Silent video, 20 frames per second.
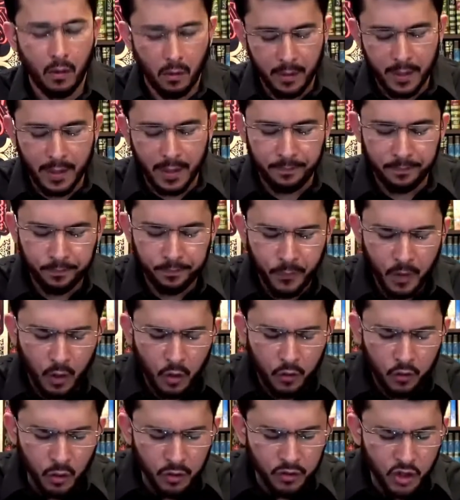Okay.
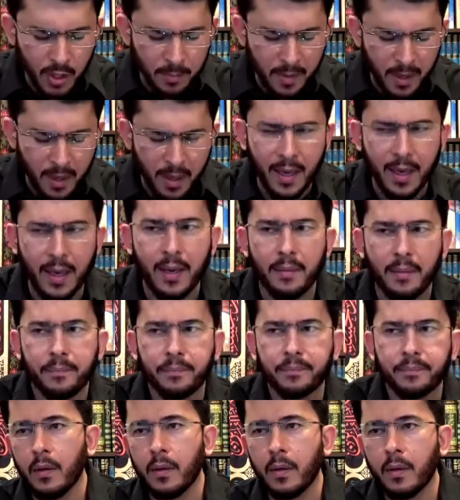So jama'ah
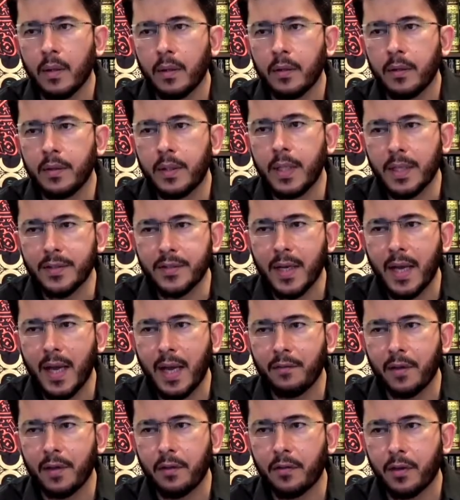doesn't have
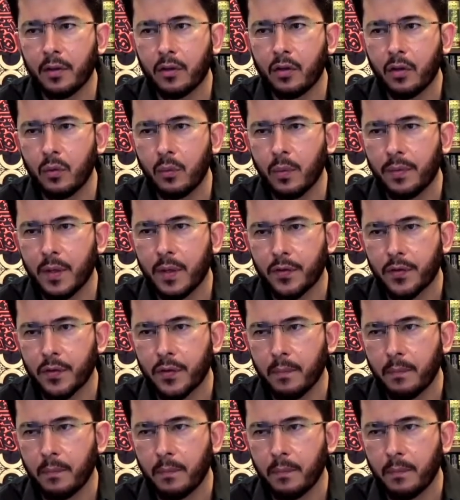anything to do with this.